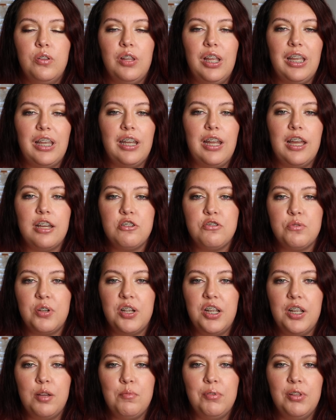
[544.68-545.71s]
like an
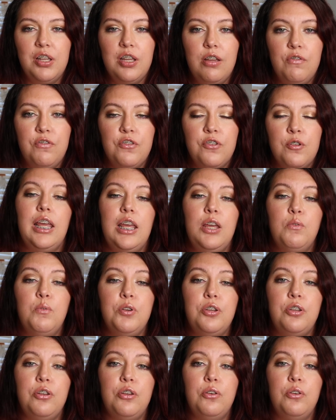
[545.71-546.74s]
x-ray, I believe. He
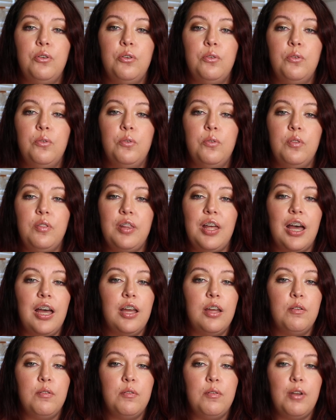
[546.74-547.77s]
would do
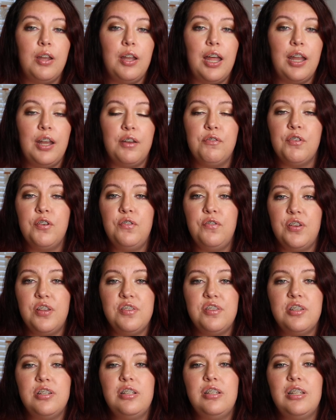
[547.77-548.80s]
that at every
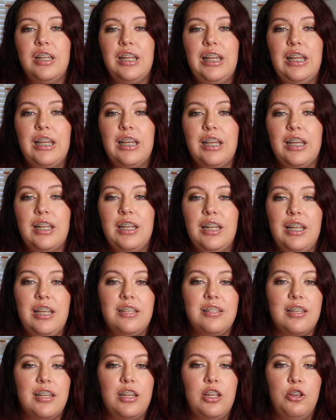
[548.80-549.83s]
visit, and he
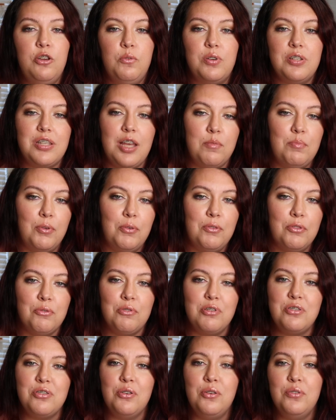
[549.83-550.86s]
said he was happy with the
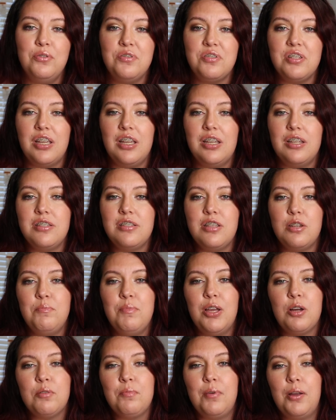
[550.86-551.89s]
results and send
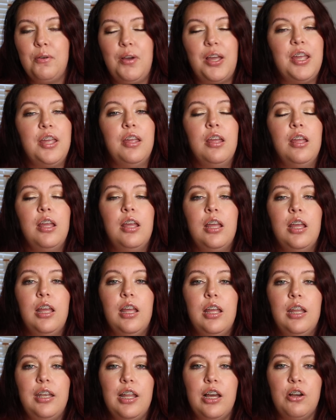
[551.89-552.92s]
me on my way.
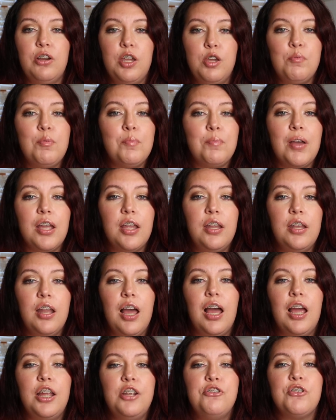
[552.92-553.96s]
Now, keep in mind,
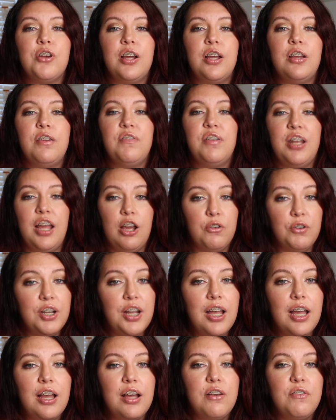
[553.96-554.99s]
I drive an hour and
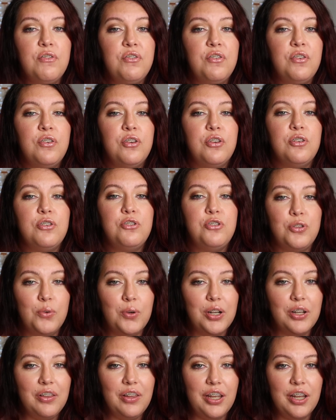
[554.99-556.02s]
a half to
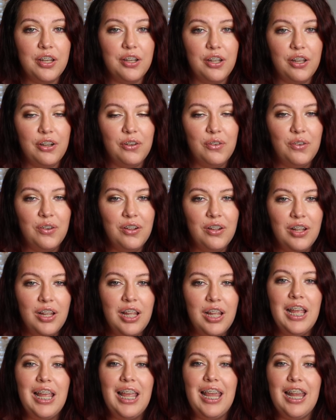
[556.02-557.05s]
Orlando,
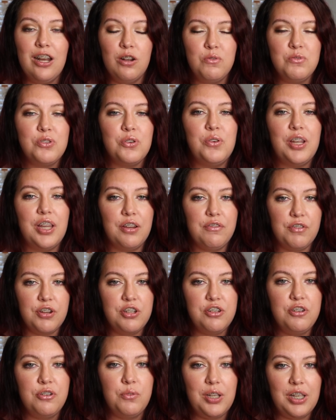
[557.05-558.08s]
and I was going every
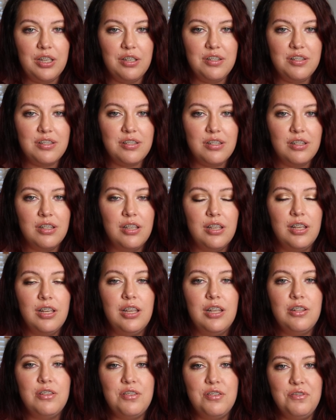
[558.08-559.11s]
2 weeks
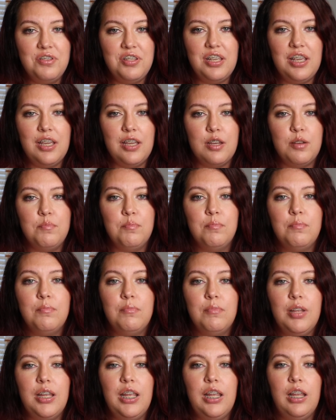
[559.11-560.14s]
to see him,
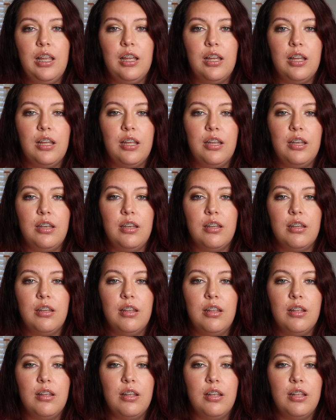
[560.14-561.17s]
and
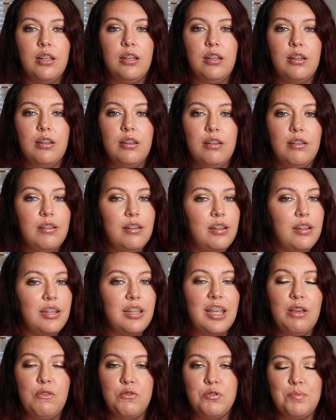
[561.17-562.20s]

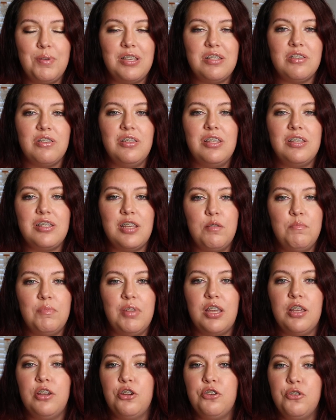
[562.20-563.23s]
it was basically the same
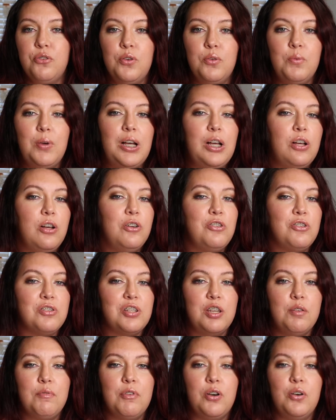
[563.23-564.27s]
thing. You're doing well, just
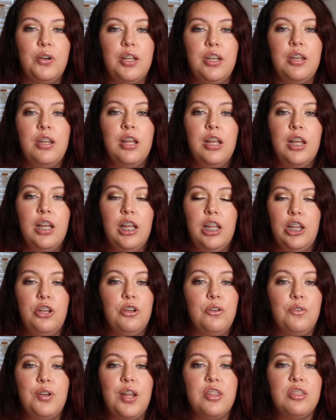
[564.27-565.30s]
keep going. You
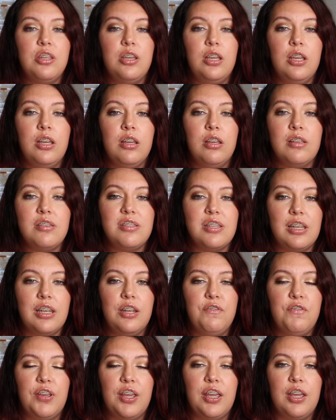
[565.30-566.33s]
know, nothing
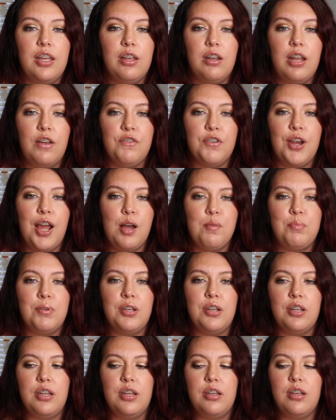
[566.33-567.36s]
significant ever
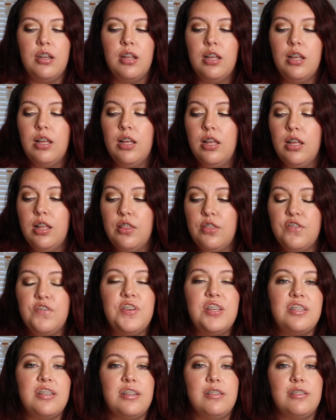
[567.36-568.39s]
happened in the
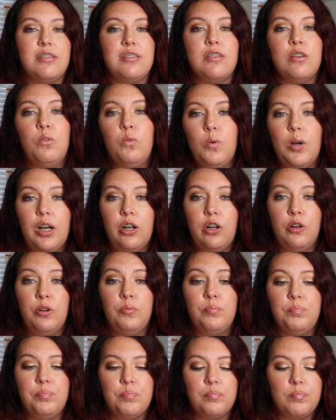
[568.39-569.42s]
visits.
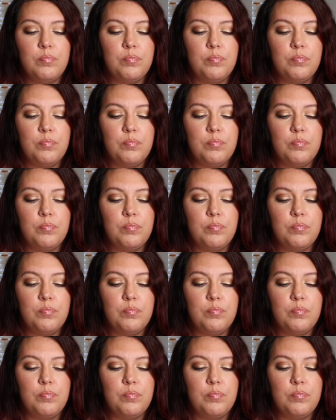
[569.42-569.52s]
Well,